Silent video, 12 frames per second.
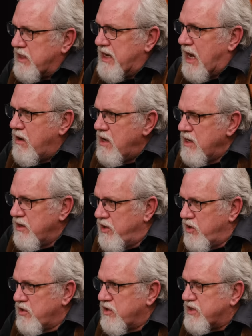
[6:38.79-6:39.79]
And now
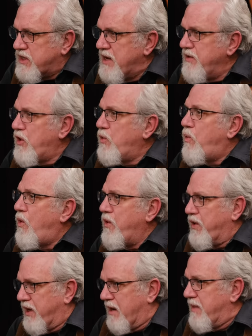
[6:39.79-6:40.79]
they're saying they're
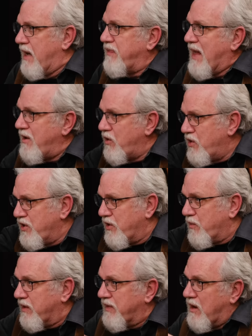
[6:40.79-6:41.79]
warning about that earlier
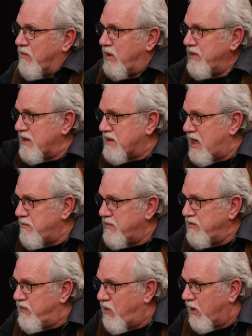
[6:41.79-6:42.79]
one, that one that's come
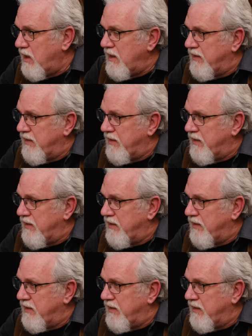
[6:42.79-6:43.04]
before,